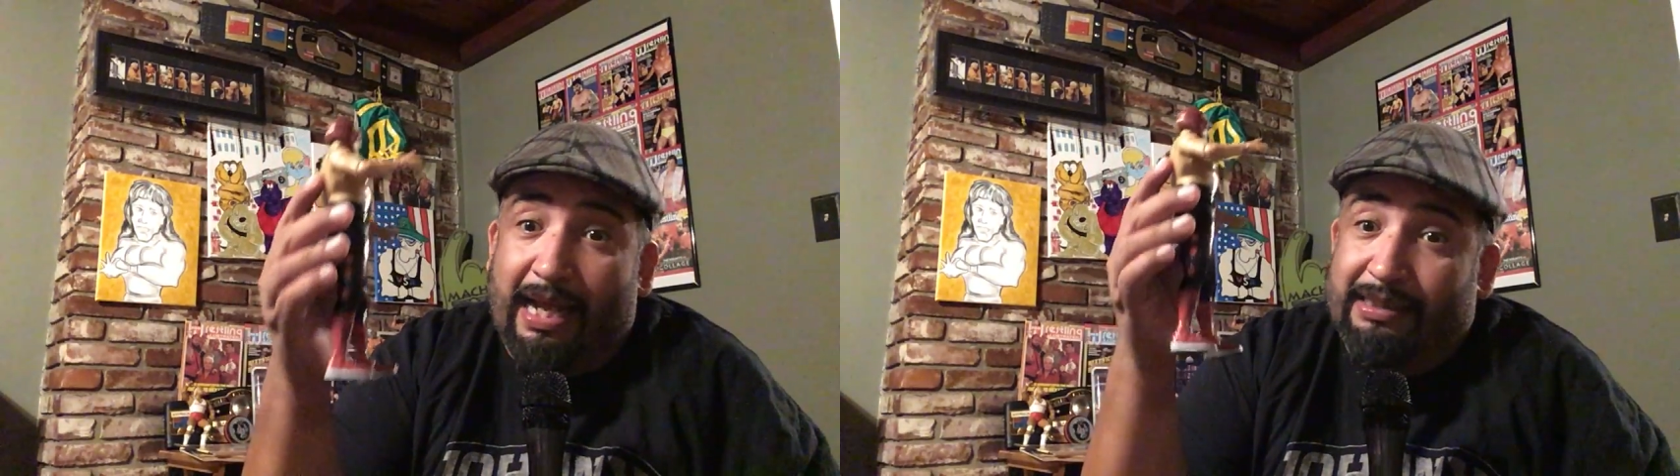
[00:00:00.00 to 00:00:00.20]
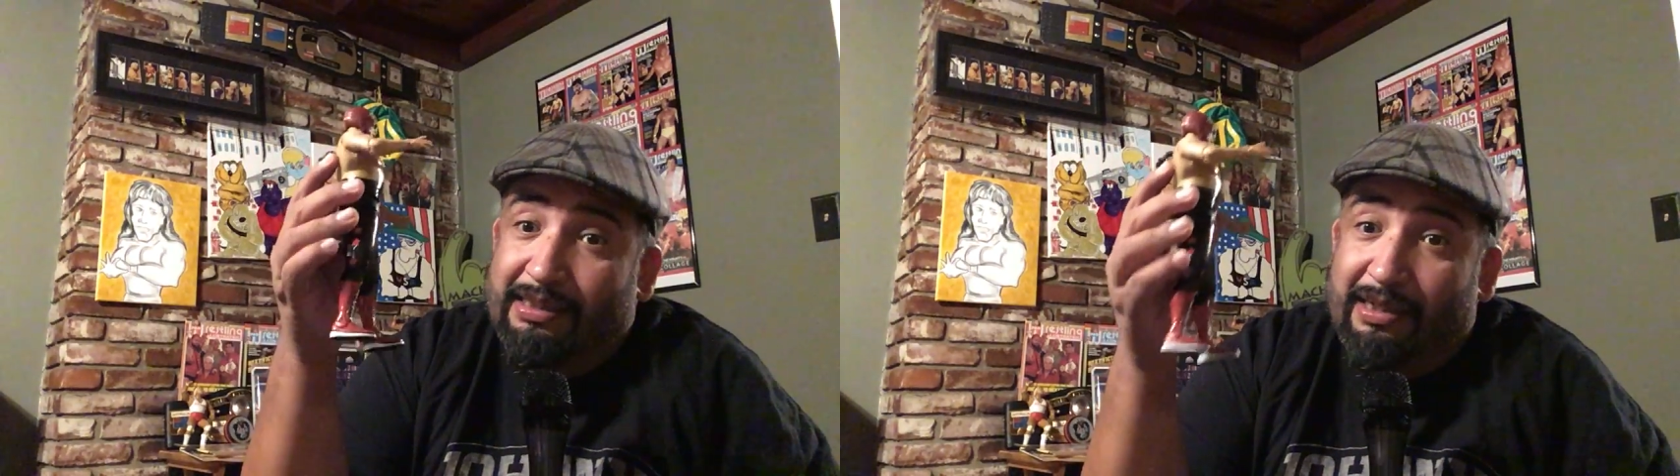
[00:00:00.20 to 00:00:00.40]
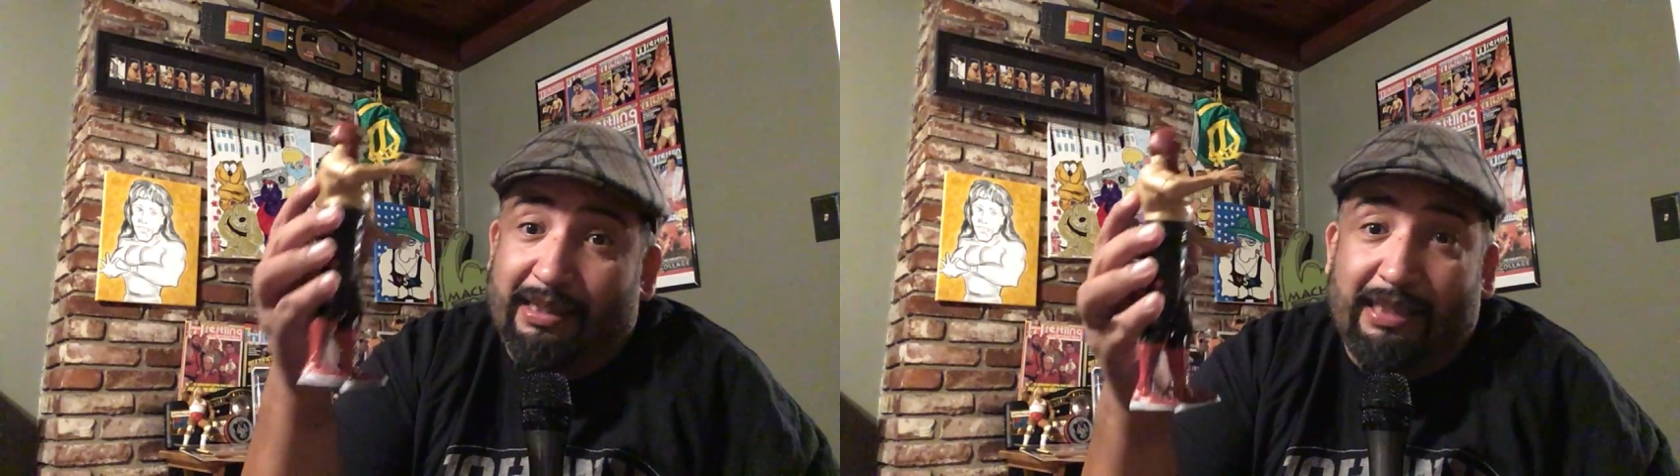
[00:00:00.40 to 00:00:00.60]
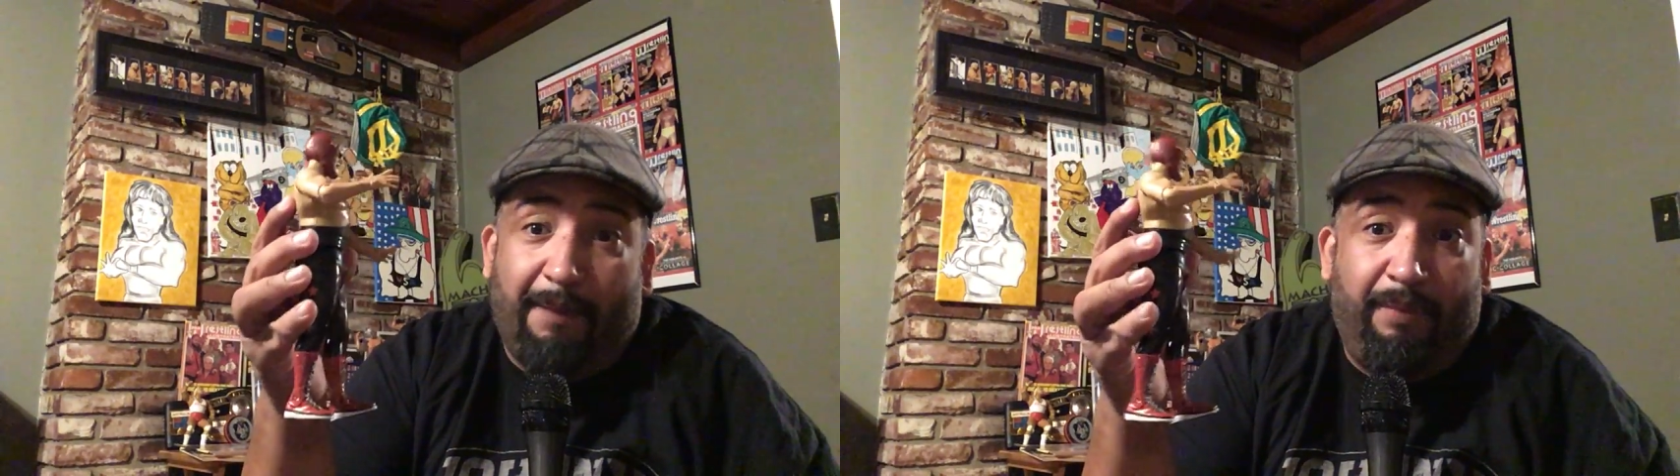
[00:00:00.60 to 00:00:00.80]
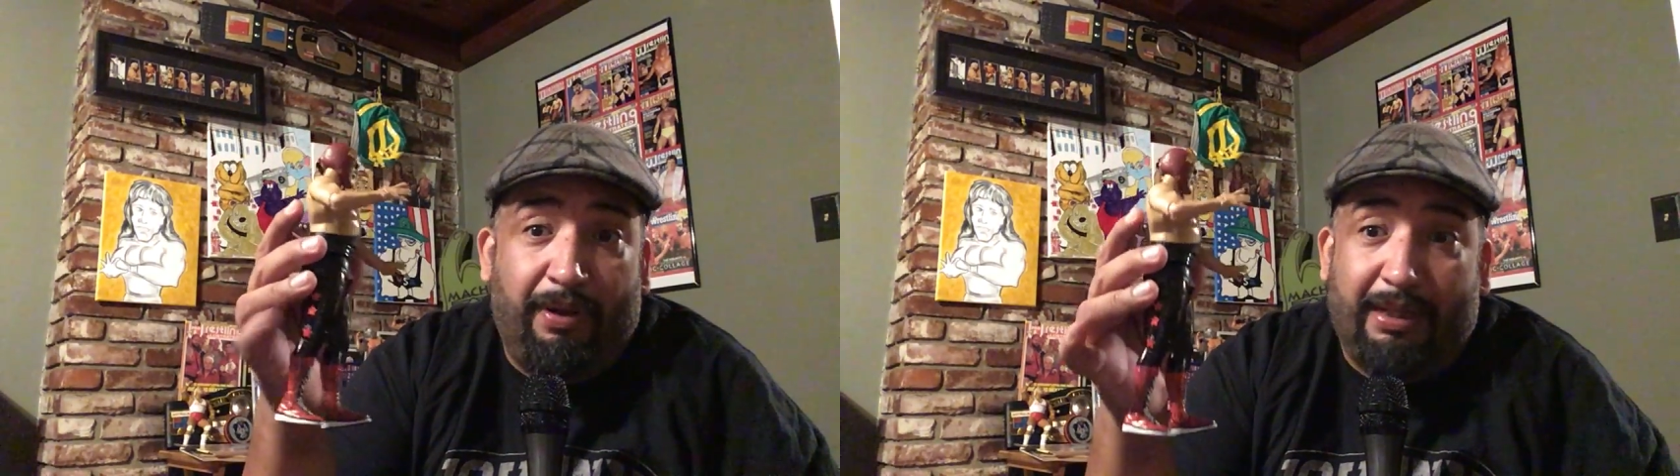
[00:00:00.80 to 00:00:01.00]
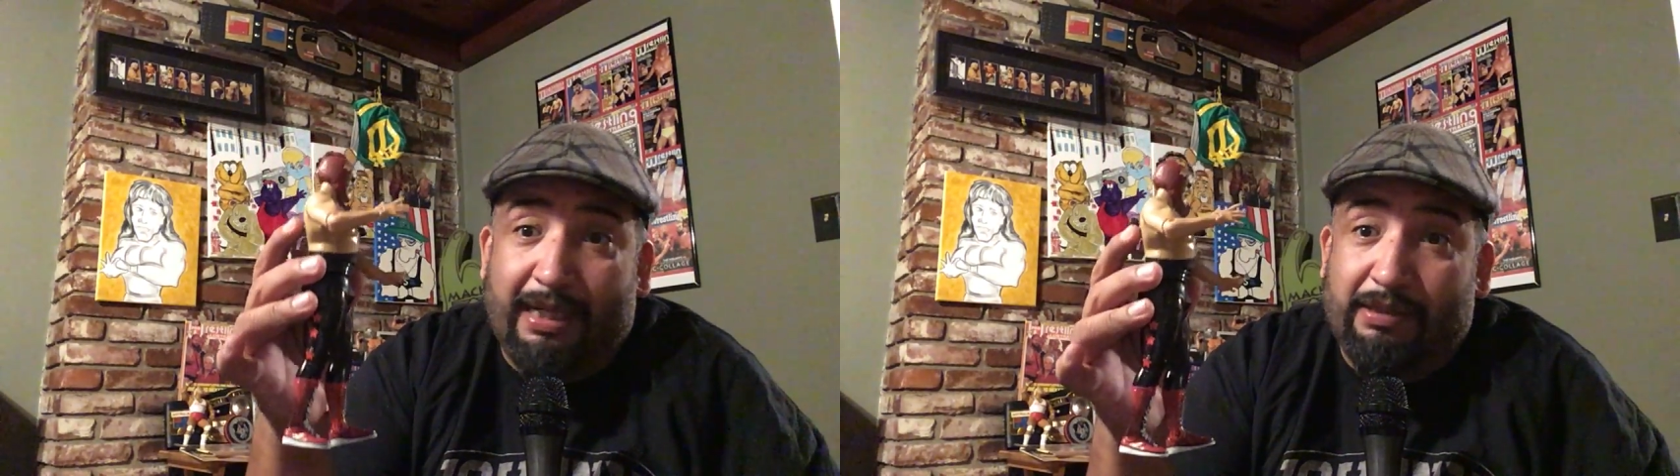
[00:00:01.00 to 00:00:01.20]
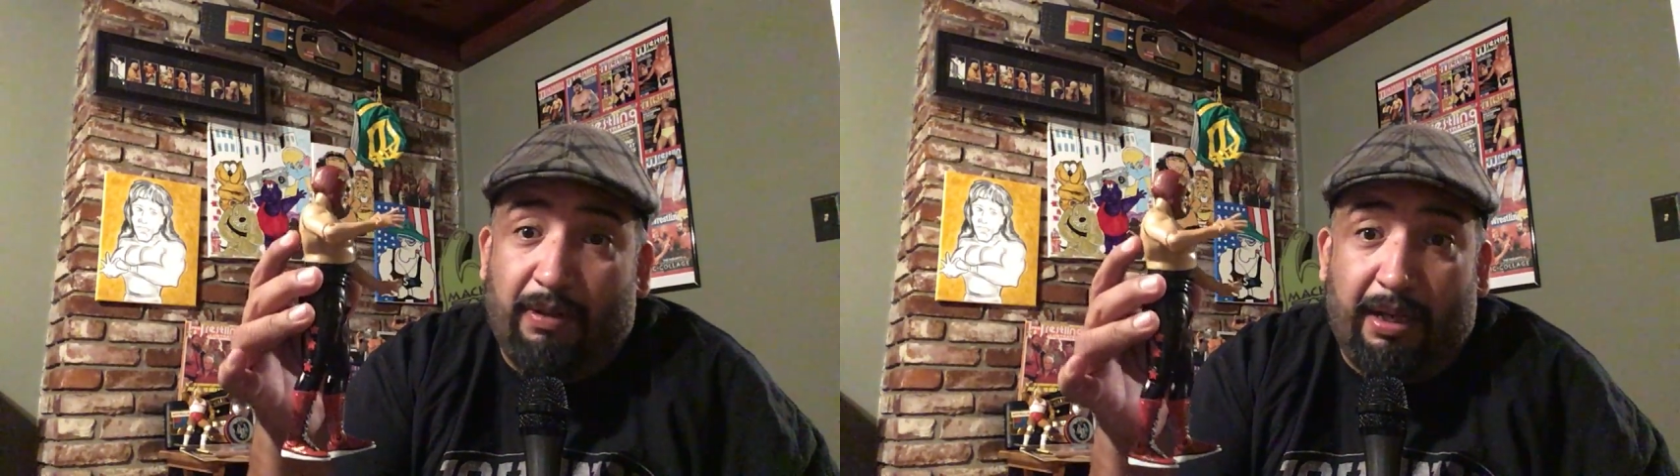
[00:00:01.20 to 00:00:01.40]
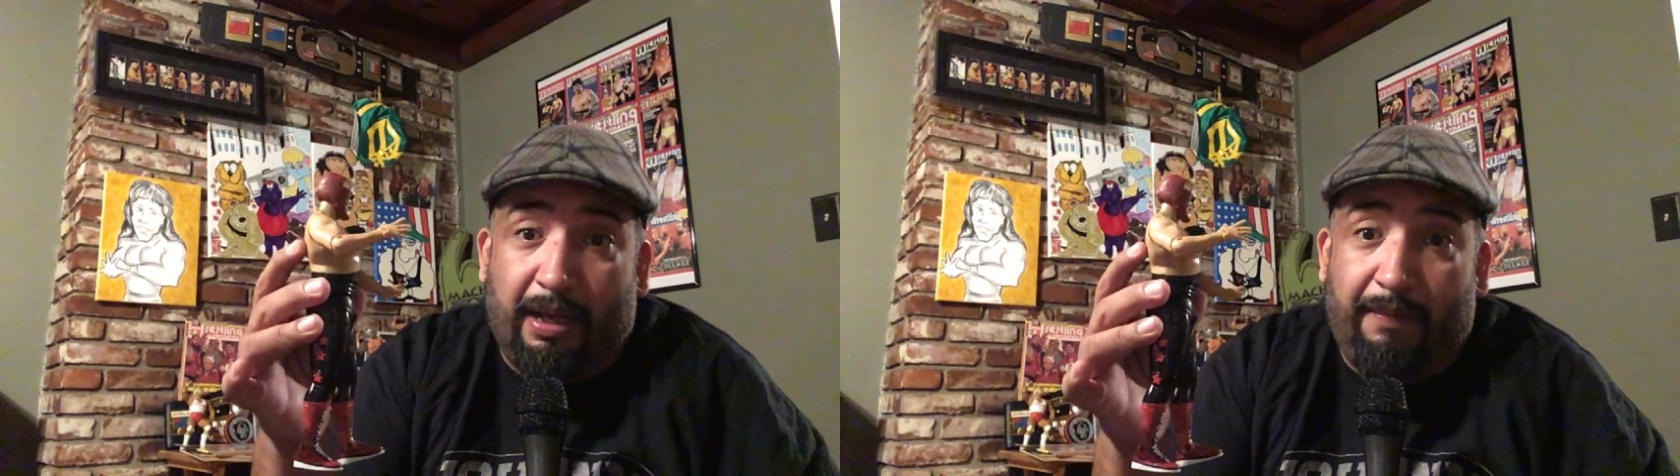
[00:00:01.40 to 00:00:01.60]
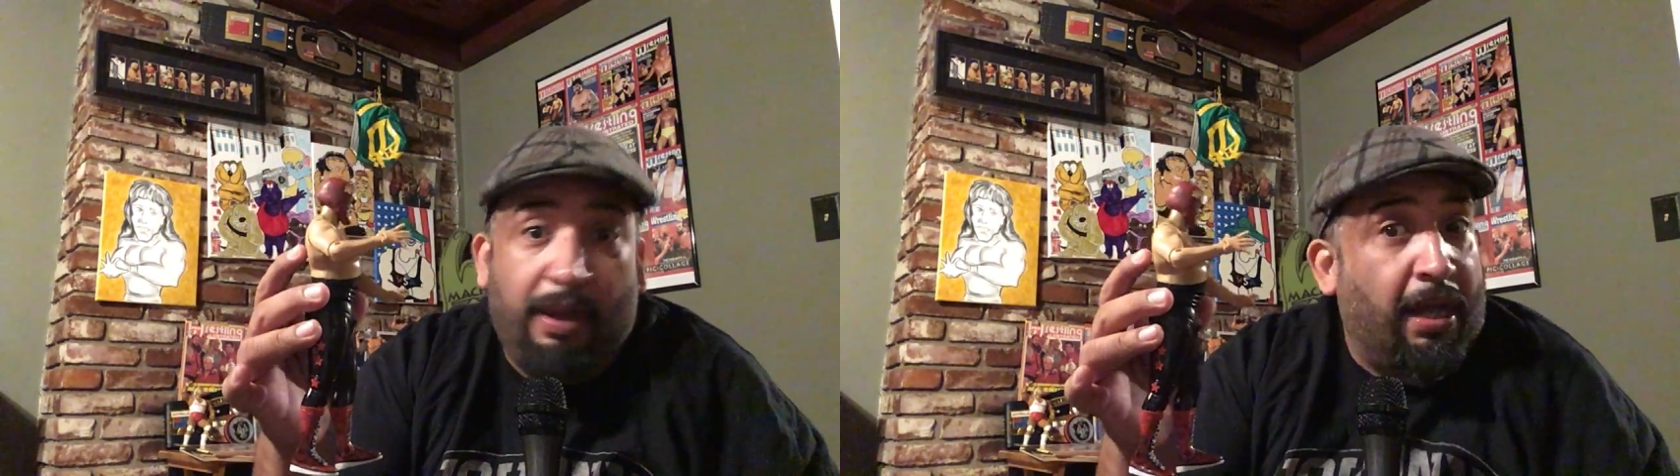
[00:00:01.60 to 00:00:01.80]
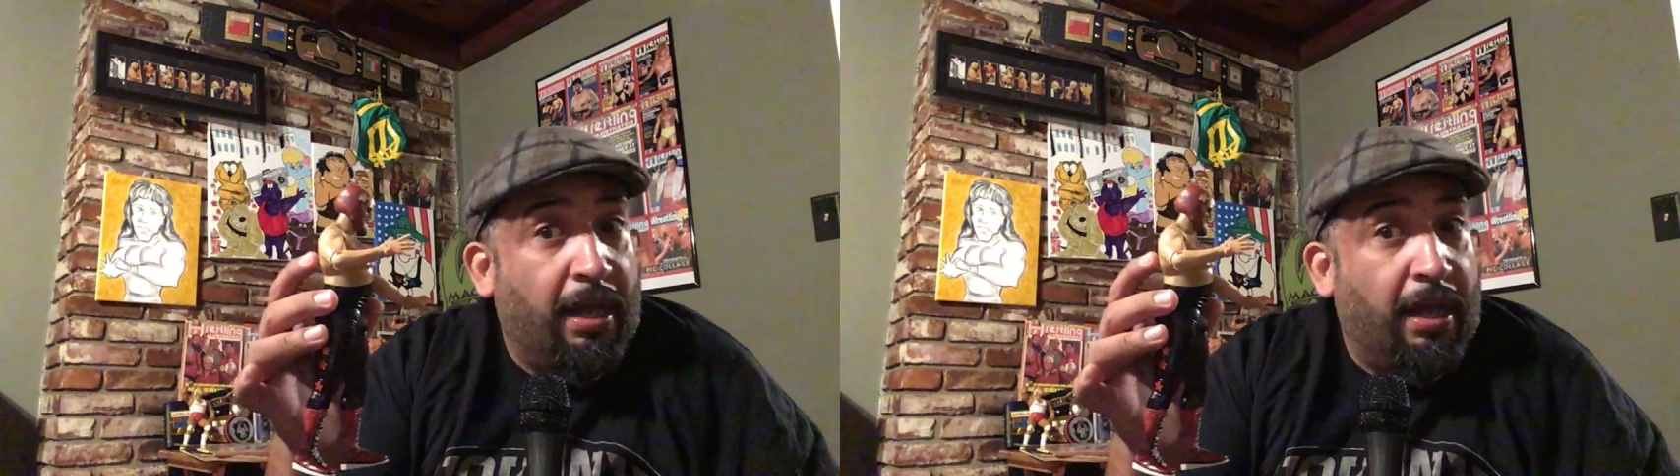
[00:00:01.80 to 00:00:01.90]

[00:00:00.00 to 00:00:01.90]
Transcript: as soon as I put this one up,